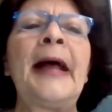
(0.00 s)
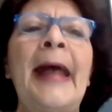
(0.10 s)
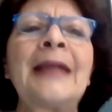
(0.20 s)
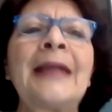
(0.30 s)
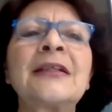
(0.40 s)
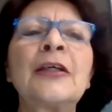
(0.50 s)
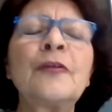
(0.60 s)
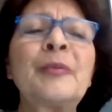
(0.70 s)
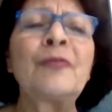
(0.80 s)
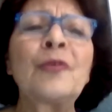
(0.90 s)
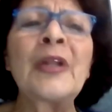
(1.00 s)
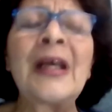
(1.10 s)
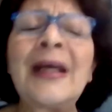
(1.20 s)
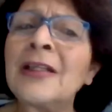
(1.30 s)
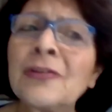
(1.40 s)
And if before
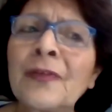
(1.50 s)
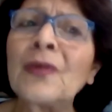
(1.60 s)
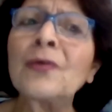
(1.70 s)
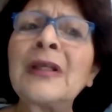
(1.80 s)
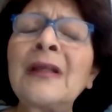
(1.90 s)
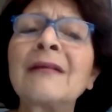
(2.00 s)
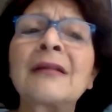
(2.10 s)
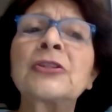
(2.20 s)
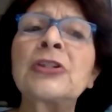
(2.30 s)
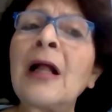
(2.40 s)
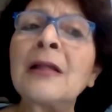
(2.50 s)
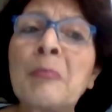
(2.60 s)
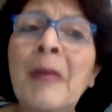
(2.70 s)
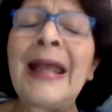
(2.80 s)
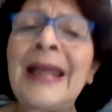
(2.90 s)
the age of three, the child
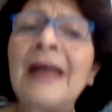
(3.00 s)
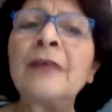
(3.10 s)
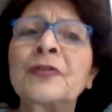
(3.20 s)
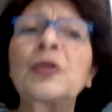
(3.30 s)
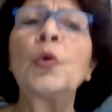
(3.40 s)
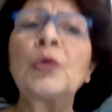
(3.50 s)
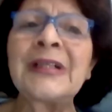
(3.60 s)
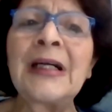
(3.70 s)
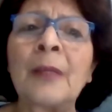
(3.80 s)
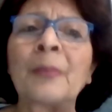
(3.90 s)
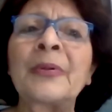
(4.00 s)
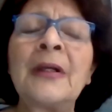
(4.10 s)
may have caught up,